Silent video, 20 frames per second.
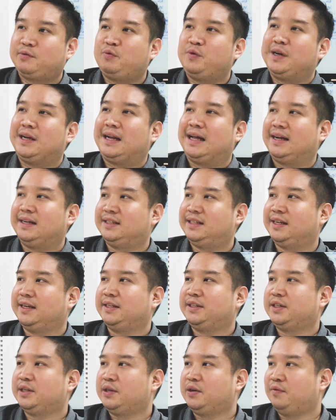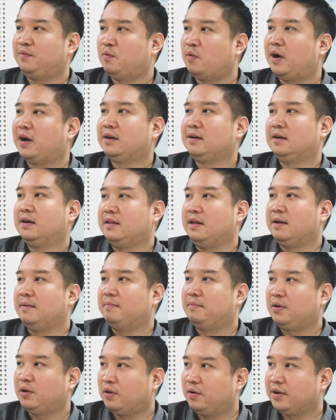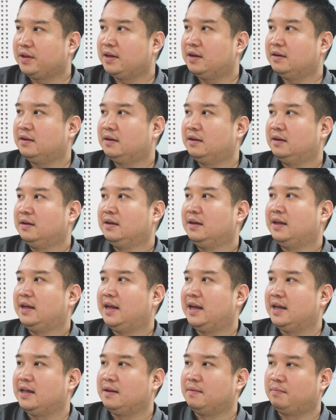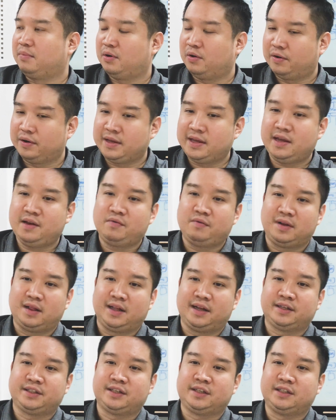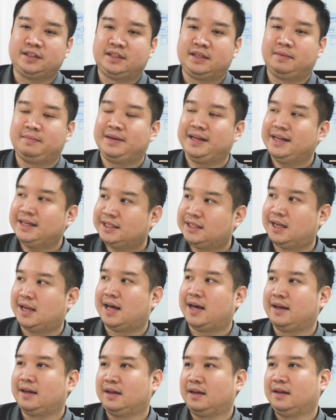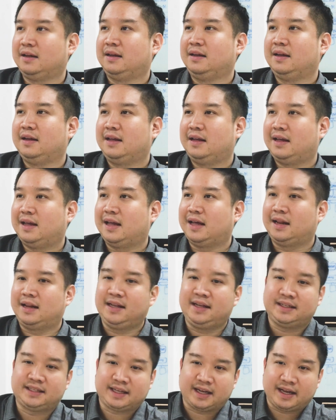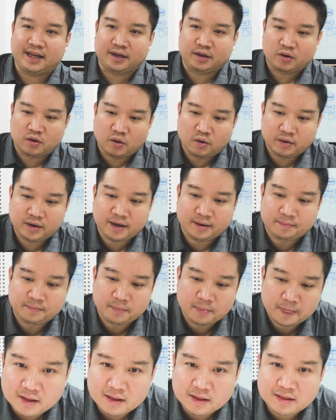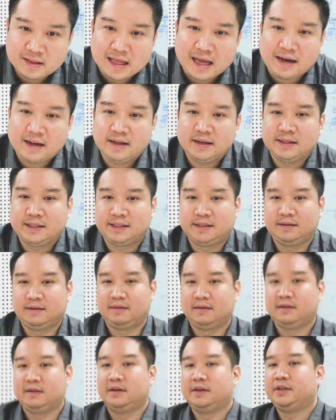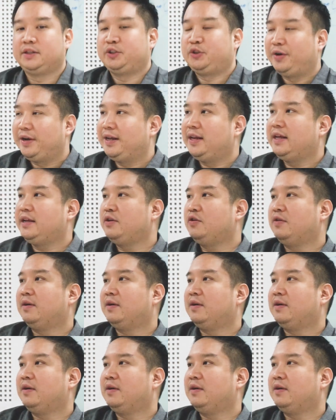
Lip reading: realization of what the employer and employee relationship is like, at least at Codium. That is treating your